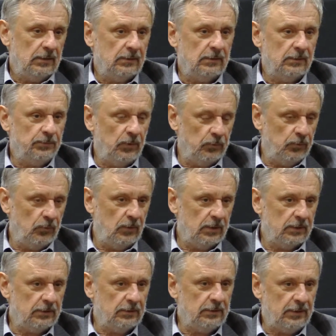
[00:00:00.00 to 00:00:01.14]
The
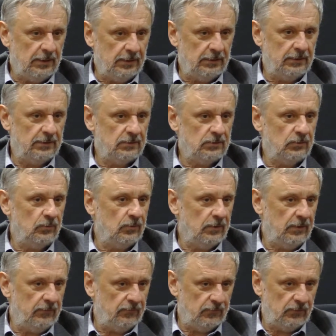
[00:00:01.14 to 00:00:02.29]
popular trend is to
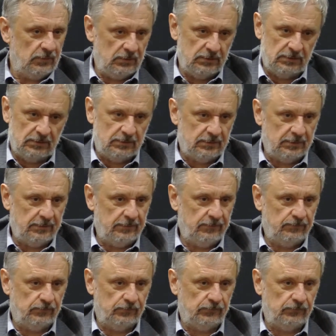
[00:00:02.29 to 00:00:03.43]
have these
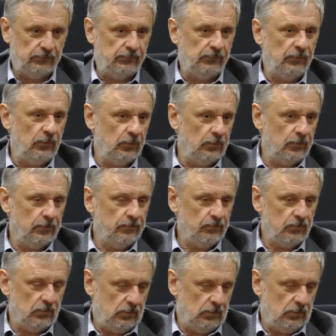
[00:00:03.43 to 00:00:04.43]
few